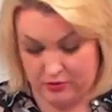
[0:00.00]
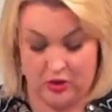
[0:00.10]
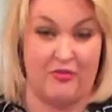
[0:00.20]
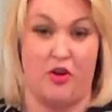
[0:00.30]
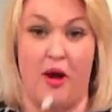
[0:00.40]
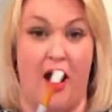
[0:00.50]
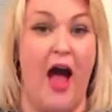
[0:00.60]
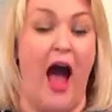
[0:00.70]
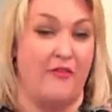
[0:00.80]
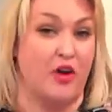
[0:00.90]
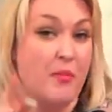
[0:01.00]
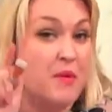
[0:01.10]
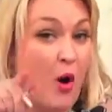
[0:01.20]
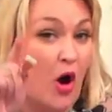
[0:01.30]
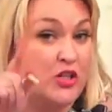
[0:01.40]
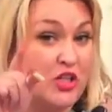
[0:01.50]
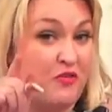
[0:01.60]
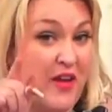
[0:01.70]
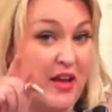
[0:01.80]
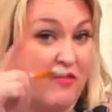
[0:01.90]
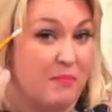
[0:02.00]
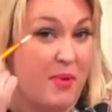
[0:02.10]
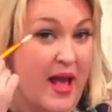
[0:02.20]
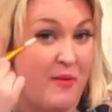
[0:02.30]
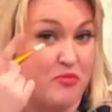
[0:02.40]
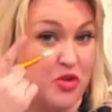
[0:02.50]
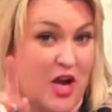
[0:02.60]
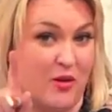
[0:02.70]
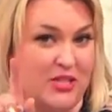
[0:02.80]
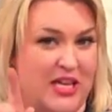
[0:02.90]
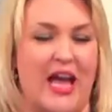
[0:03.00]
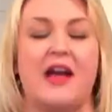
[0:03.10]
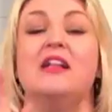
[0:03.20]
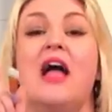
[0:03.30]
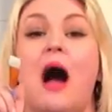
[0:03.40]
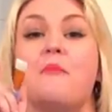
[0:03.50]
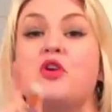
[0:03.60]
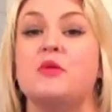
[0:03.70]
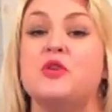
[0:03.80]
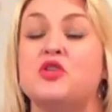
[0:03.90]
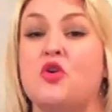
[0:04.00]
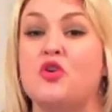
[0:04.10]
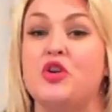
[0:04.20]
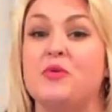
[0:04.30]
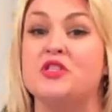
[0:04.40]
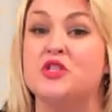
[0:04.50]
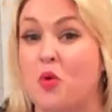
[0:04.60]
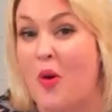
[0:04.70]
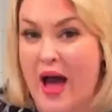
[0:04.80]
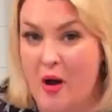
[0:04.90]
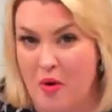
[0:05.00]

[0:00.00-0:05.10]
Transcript: Look, I've got, I've got my pointy finger and paintbrush out here. Oh. I'm going to be showing you a square